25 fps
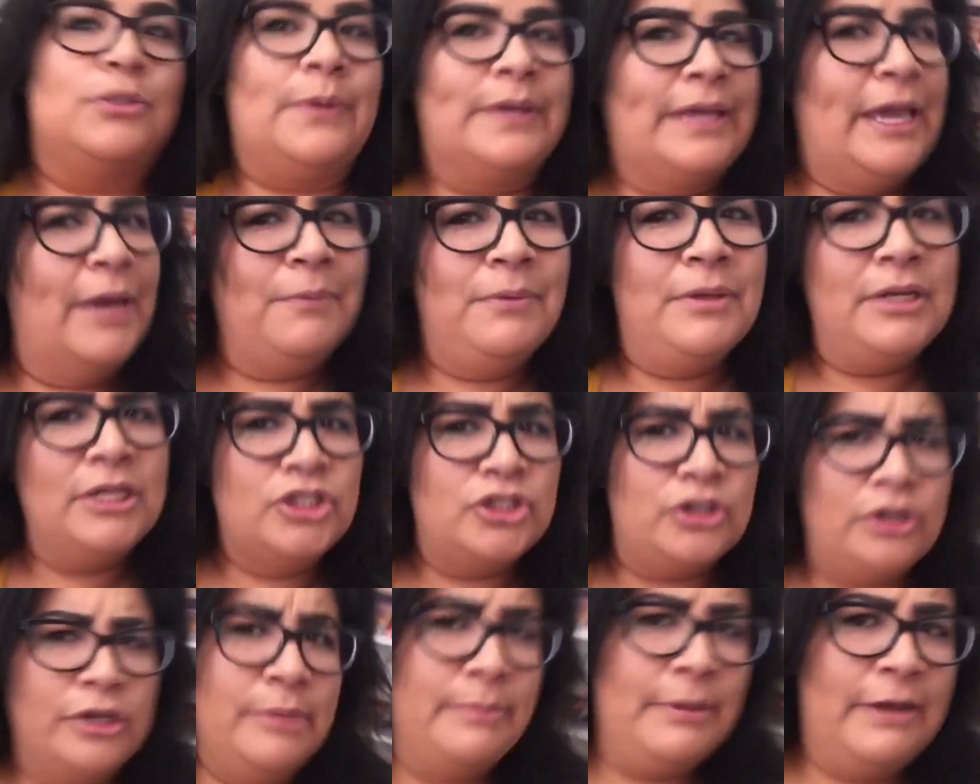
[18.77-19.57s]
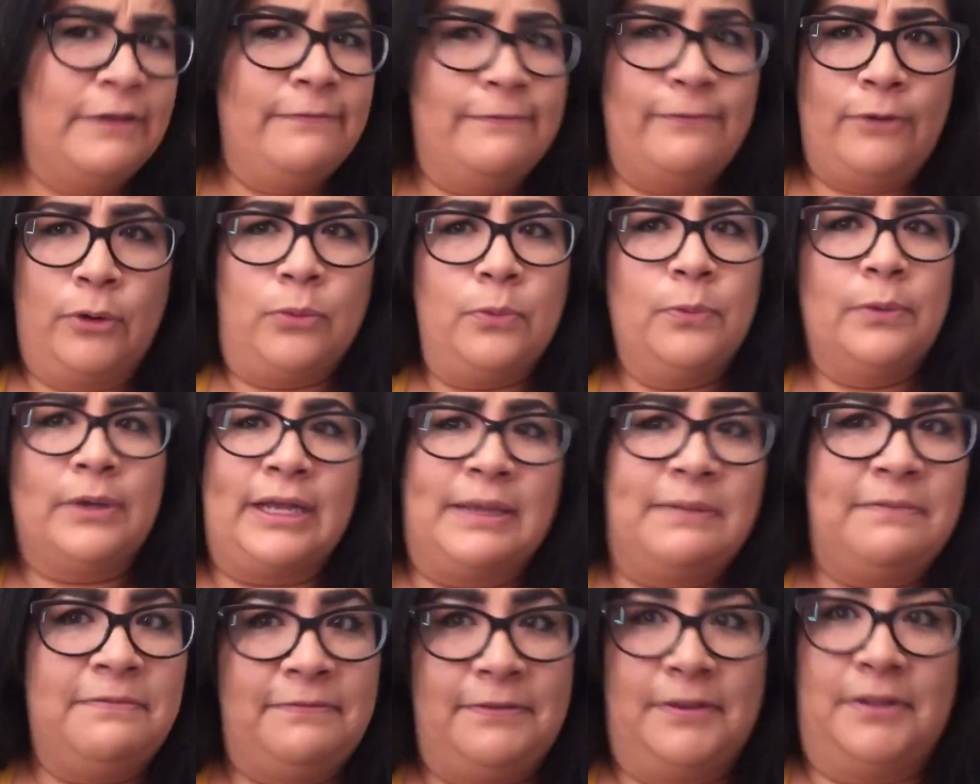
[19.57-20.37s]
so I can't really show you my phone when
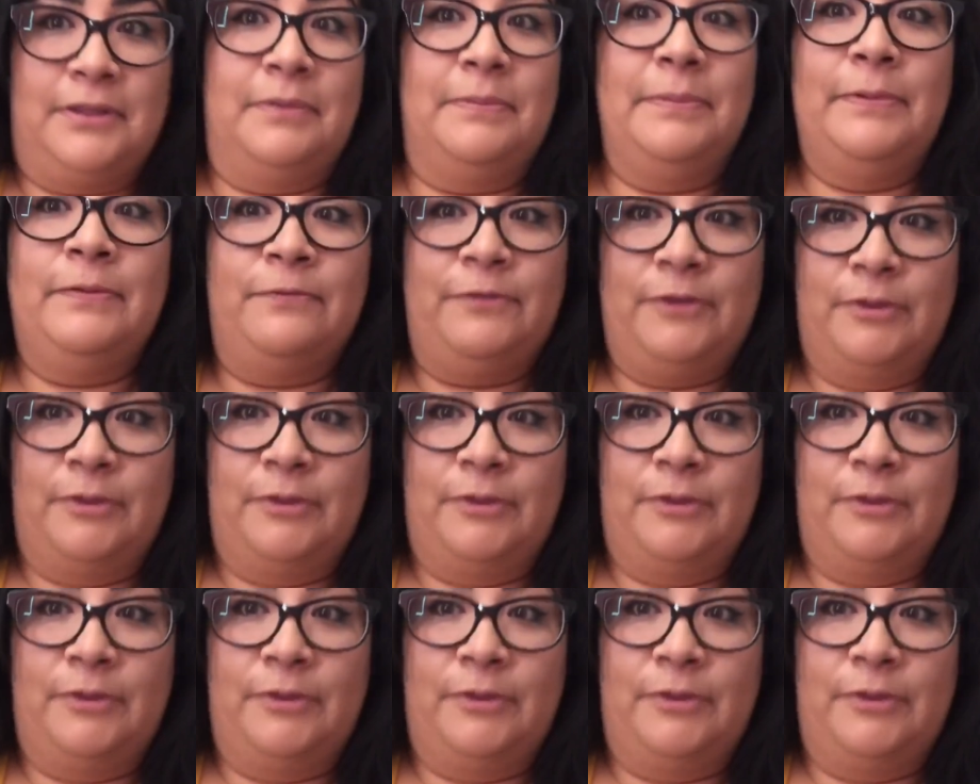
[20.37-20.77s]
I'm filming.